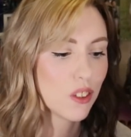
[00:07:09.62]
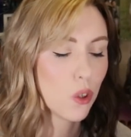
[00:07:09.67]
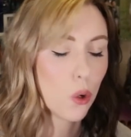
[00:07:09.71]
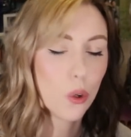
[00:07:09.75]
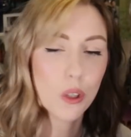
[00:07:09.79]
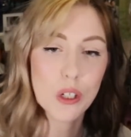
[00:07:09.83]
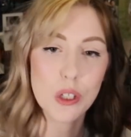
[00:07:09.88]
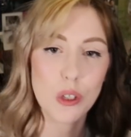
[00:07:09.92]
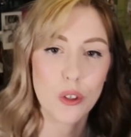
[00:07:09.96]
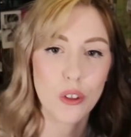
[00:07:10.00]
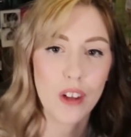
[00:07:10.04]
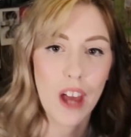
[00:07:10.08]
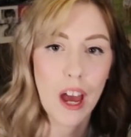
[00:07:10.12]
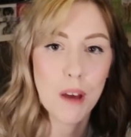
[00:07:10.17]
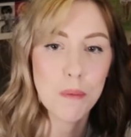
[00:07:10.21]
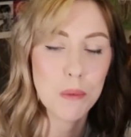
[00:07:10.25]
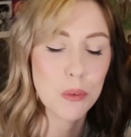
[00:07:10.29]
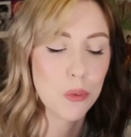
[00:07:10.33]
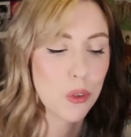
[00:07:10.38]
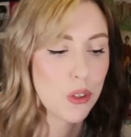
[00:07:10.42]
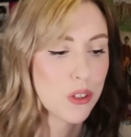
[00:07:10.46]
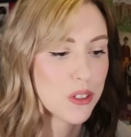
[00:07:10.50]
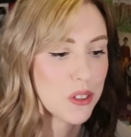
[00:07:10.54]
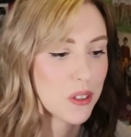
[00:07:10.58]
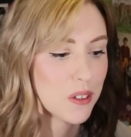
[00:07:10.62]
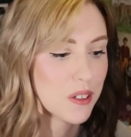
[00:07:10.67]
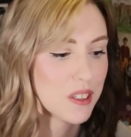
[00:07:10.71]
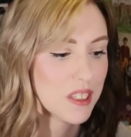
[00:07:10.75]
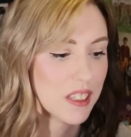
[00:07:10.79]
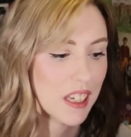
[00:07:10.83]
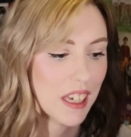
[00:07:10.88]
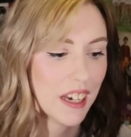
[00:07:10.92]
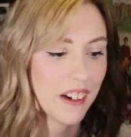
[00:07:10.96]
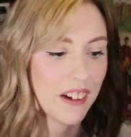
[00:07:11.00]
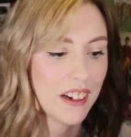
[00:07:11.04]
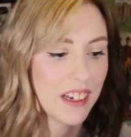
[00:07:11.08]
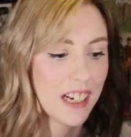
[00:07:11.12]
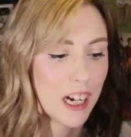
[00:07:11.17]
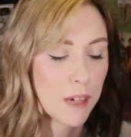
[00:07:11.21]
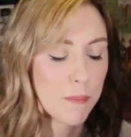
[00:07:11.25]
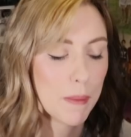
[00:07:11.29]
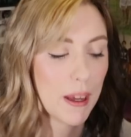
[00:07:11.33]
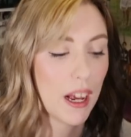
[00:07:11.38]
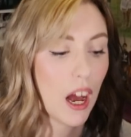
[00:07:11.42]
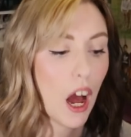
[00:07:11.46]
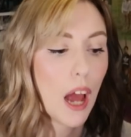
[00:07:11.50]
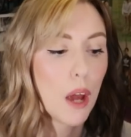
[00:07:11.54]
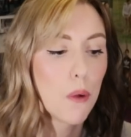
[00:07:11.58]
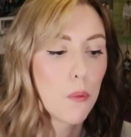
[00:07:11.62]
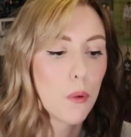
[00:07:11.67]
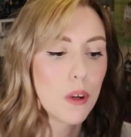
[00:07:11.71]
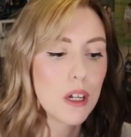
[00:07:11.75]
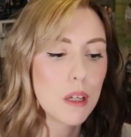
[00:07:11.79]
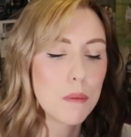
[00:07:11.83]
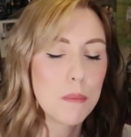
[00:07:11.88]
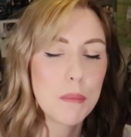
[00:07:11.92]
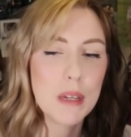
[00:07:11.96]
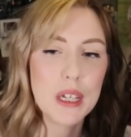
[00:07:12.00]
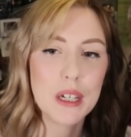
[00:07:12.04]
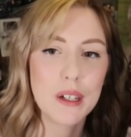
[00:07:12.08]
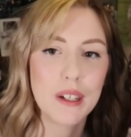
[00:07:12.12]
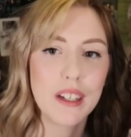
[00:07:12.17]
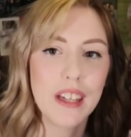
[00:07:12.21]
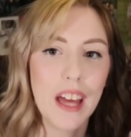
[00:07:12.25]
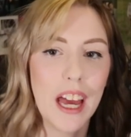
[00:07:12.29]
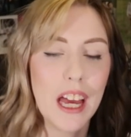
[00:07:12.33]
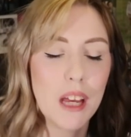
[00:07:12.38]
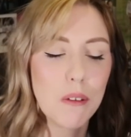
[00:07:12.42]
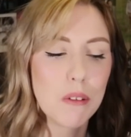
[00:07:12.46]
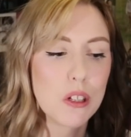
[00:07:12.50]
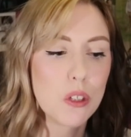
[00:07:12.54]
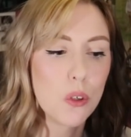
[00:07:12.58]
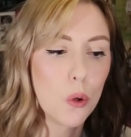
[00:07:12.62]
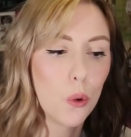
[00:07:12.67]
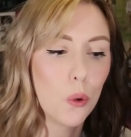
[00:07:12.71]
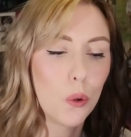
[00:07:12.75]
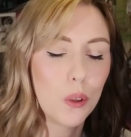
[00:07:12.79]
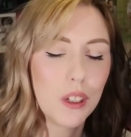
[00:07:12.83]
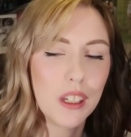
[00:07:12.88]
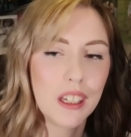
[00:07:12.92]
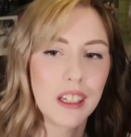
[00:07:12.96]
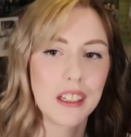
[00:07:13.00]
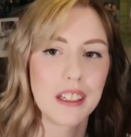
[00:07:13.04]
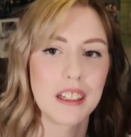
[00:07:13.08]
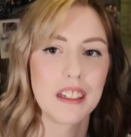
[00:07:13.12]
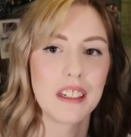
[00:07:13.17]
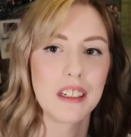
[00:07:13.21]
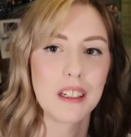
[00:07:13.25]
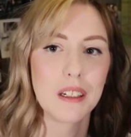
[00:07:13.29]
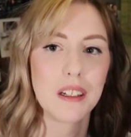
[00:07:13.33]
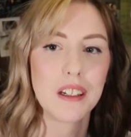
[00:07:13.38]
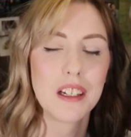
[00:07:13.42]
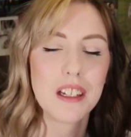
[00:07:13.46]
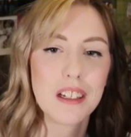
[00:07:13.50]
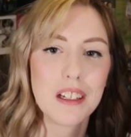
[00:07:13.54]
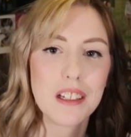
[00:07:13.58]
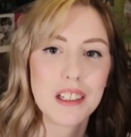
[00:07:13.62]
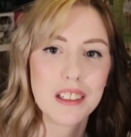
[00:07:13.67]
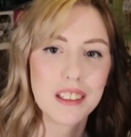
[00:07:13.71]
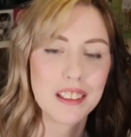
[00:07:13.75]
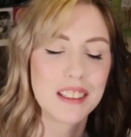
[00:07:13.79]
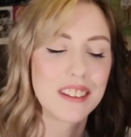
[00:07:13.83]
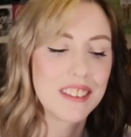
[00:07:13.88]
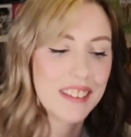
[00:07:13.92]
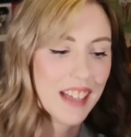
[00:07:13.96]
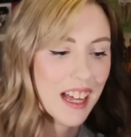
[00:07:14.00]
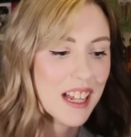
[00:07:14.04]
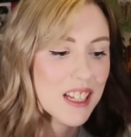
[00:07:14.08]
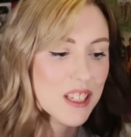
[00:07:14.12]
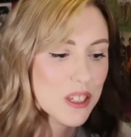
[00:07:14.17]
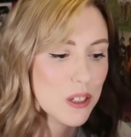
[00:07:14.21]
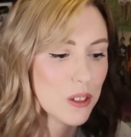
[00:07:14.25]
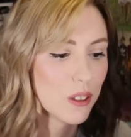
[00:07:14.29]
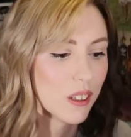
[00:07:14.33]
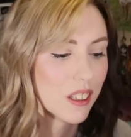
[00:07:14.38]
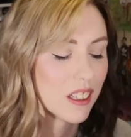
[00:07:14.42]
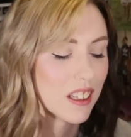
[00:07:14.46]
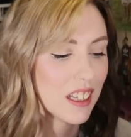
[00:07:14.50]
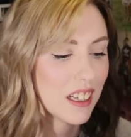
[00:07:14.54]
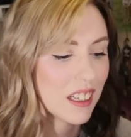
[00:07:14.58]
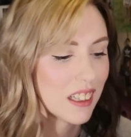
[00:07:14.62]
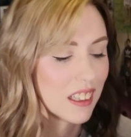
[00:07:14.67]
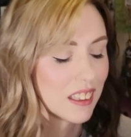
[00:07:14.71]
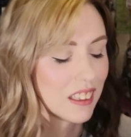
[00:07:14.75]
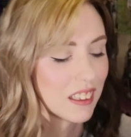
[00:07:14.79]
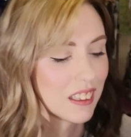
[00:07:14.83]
Talking to a camera was so scary and I'm like, I want to be okay with talking and that sort of thing.